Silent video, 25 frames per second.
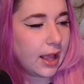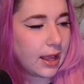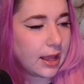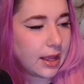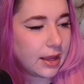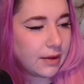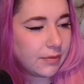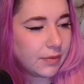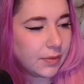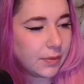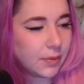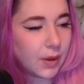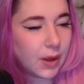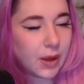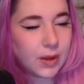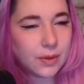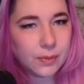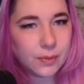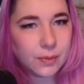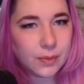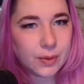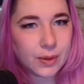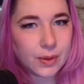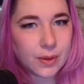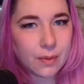Hey
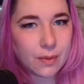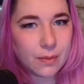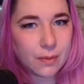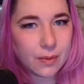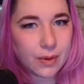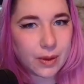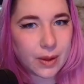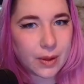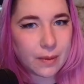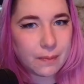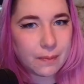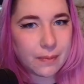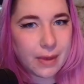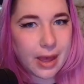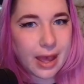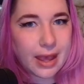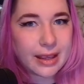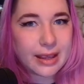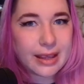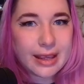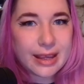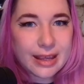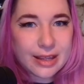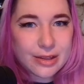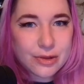everyone, welcome
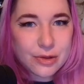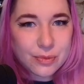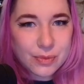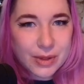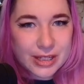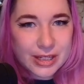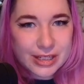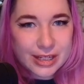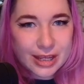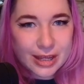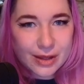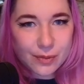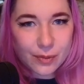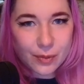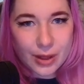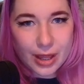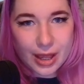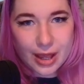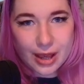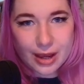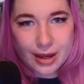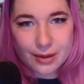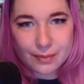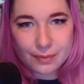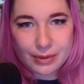back here to my channel
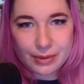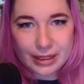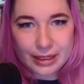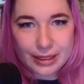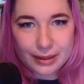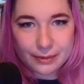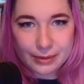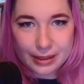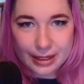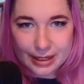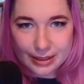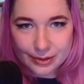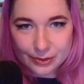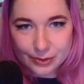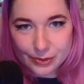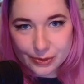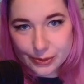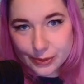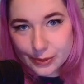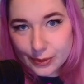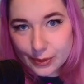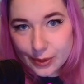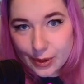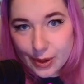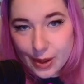where I play Planet
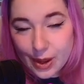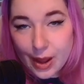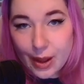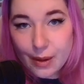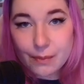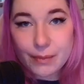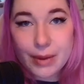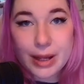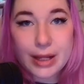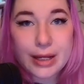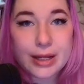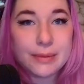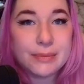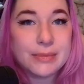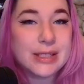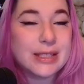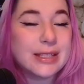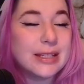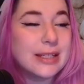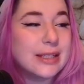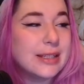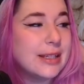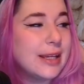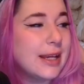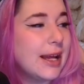Zoo. My name is
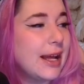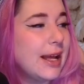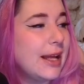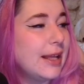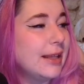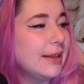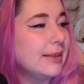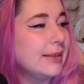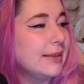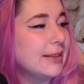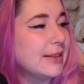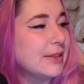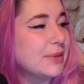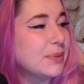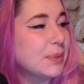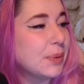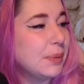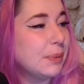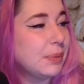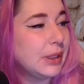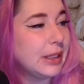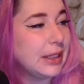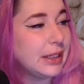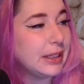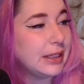Nessa and this will
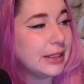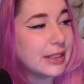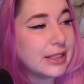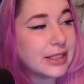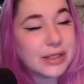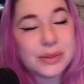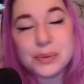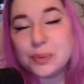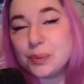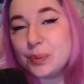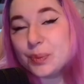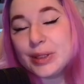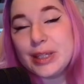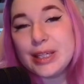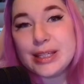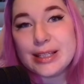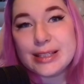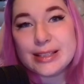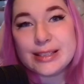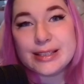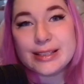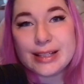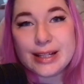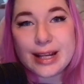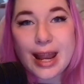be this
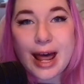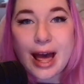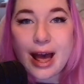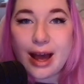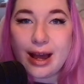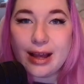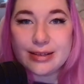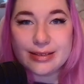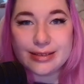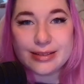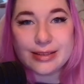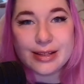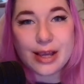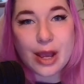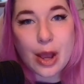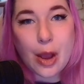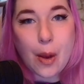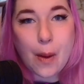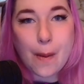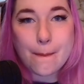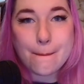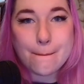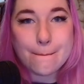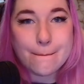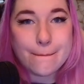week's last
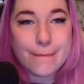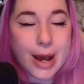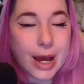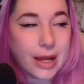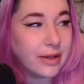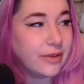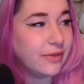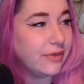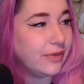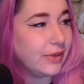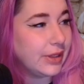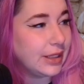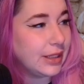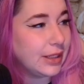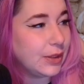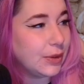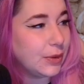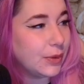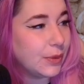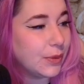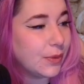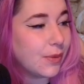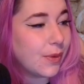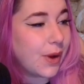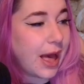mud
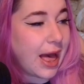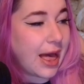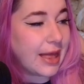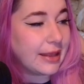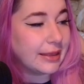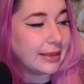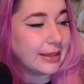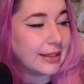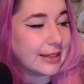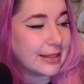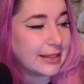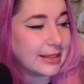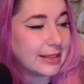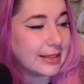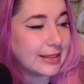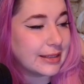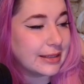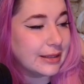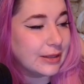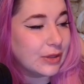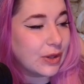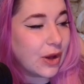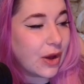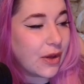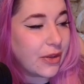video, and this is
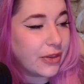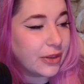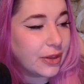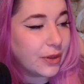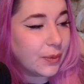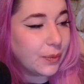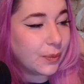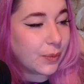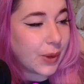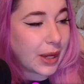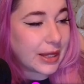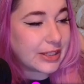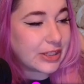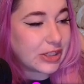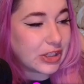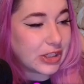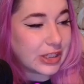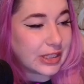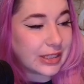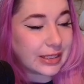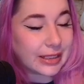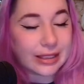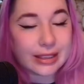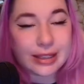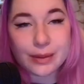the Northern
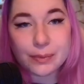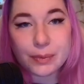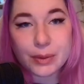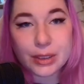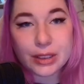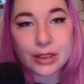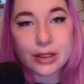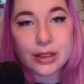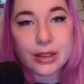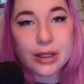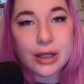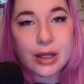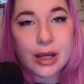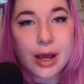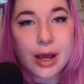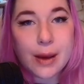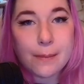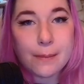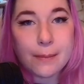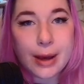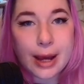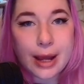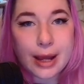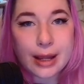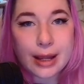White-Cheeked Gibbon
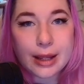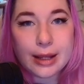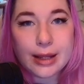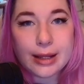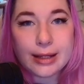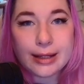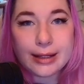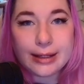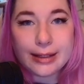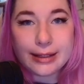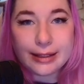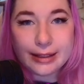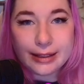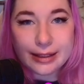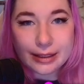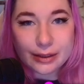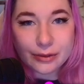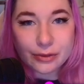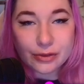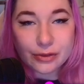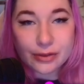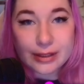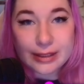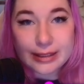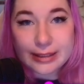by
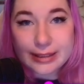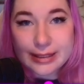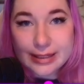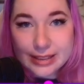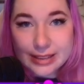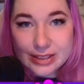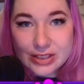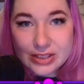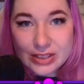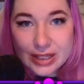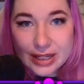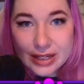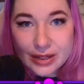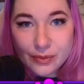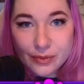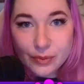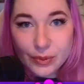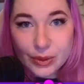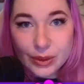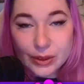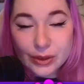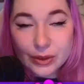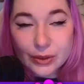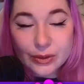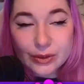Leaf. Yesterday
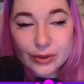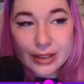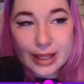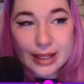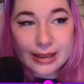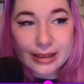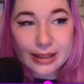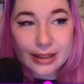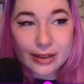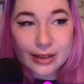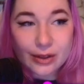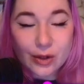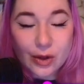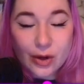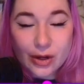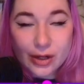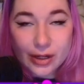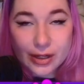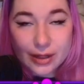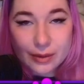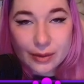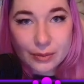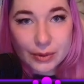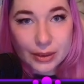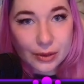we looked at the
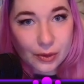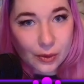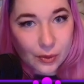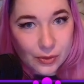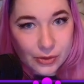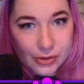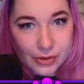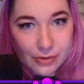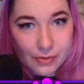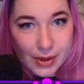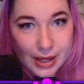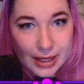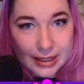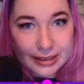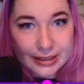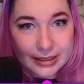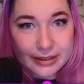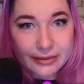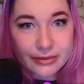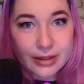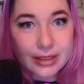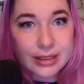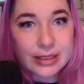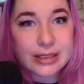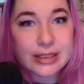Lord Gibbon, also by
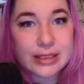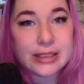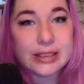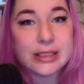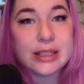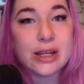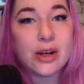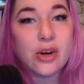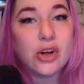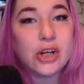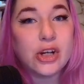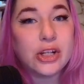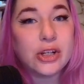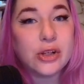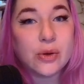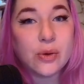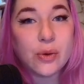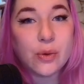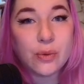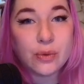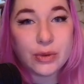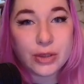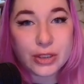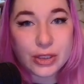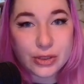Leaf, and these are the
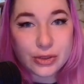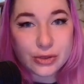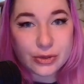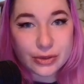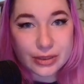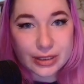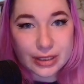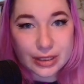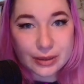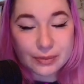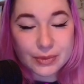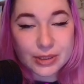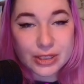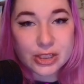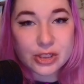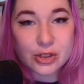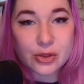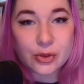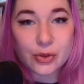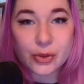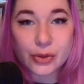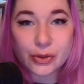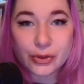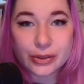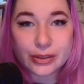only two gibbons
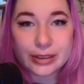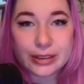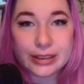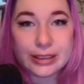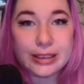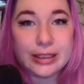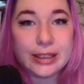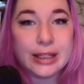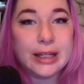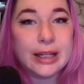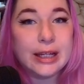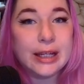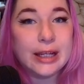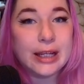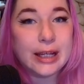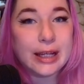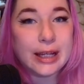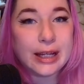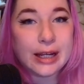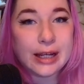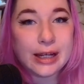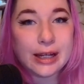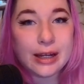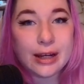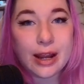currently
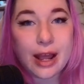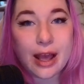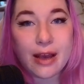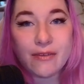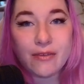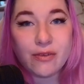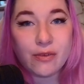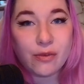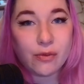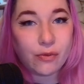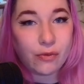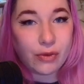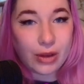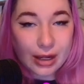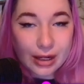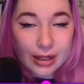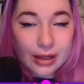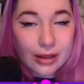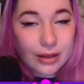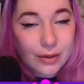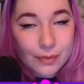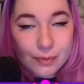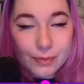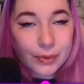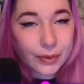
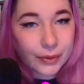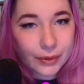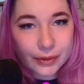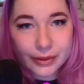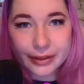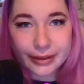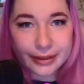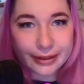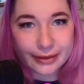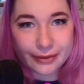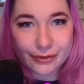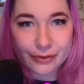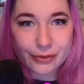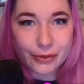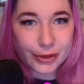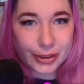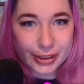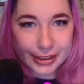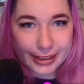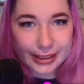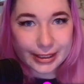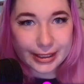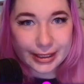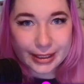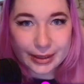available for
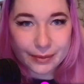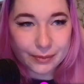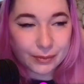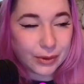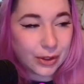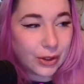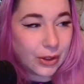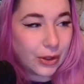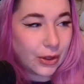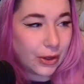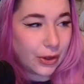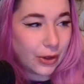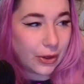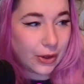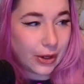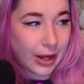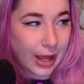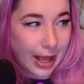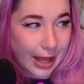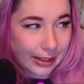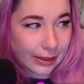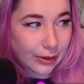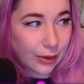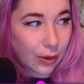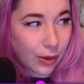the game
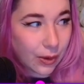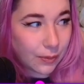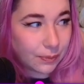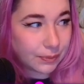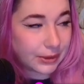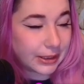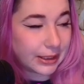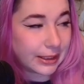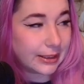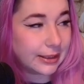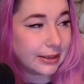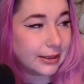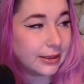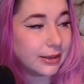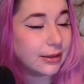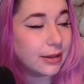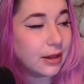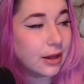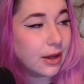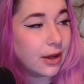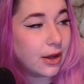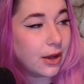and updated.